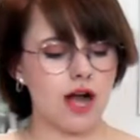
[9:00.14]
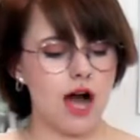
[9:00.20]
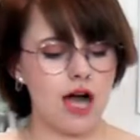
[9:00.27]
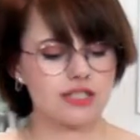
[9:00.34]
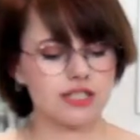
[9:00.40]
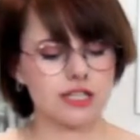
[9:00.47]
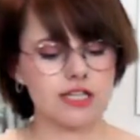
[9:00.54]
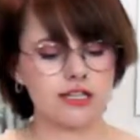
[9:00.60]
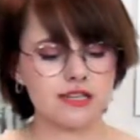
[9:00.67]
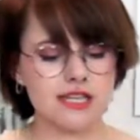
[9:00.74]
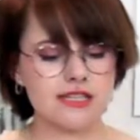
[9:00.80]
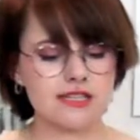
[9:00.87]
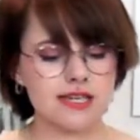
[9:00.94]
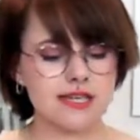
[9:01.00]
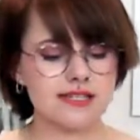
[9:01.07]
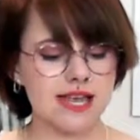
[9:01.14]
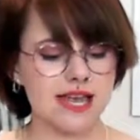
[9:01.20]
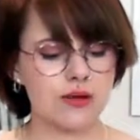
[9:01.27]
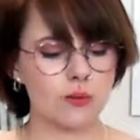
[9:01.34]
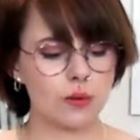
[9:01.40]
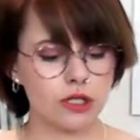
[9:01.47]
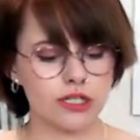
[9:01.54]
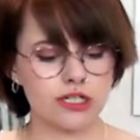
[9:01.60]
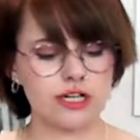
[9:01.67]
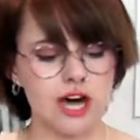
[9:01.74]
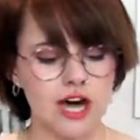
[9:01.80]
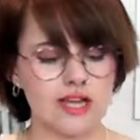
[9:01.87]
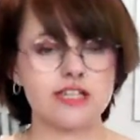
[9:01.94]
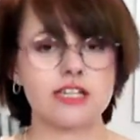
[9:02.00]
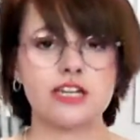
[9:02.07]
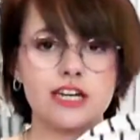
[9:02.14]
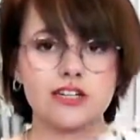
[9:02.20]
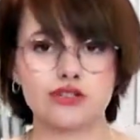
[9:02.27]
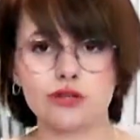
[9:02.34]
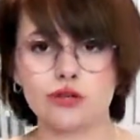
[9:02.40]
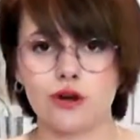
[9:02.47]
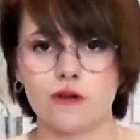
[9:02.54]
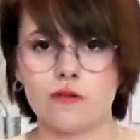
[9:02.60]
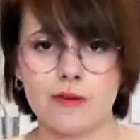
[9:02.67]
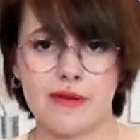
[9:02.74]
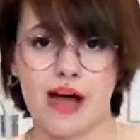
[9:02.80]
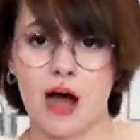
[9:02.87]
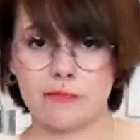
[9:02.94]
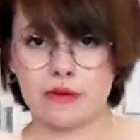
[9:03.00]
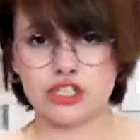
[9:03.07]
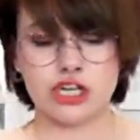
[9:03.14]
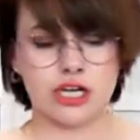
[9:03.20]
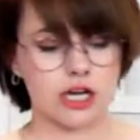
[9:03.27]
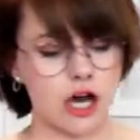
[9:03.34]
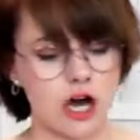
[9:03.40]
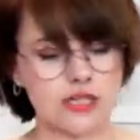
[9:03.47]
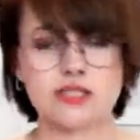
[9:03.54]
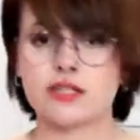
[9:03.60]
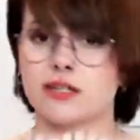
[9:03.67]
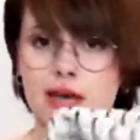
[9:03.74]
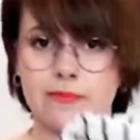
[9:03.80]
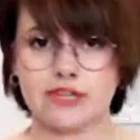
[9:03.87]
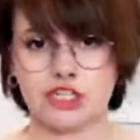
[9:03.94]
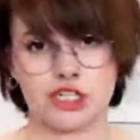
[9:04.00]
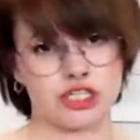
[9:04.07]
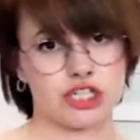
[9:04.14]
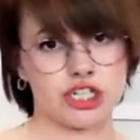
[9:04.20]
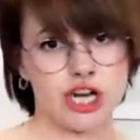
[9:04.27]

cardigan. This is a woolen cardigan. I do not remember how much it cost. Let me just